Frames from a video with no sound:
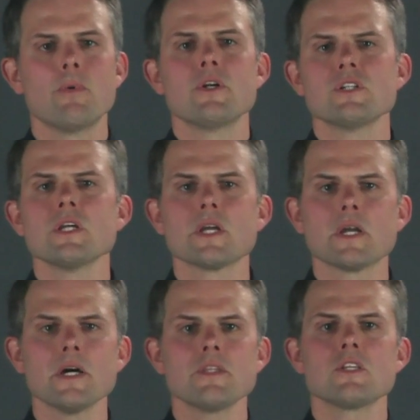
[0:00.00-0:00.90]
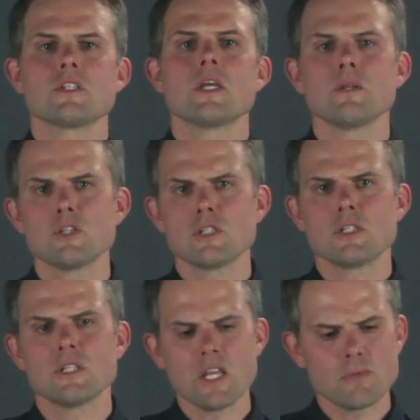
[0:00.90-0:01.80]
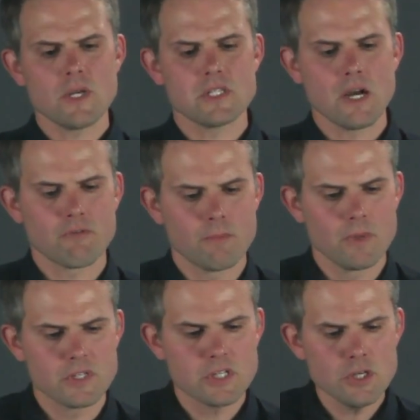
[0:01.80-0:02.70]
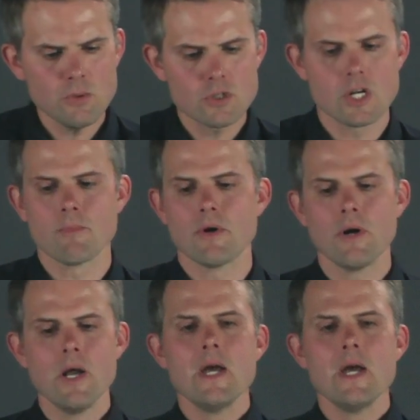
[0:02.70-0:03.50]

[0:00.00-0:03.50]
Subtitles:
partitioning can cut this state space down from this huge number